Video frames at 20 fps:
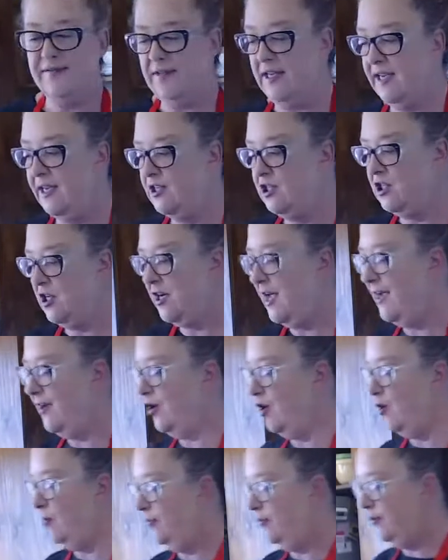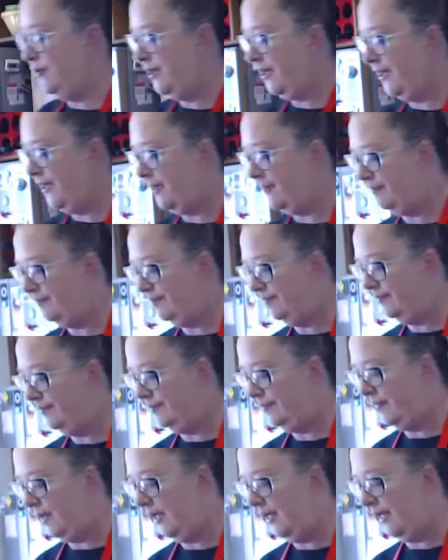the KitchenAid, I'll put a
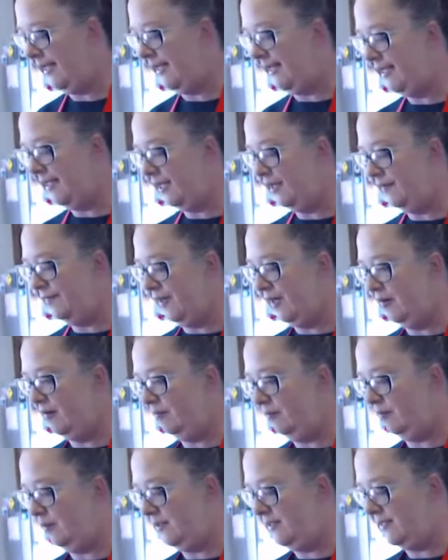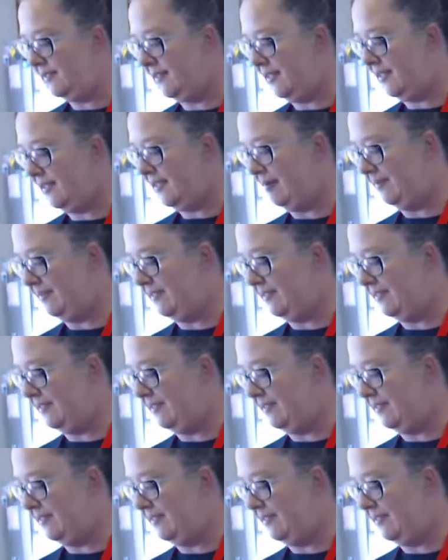link in if anyone wants to come up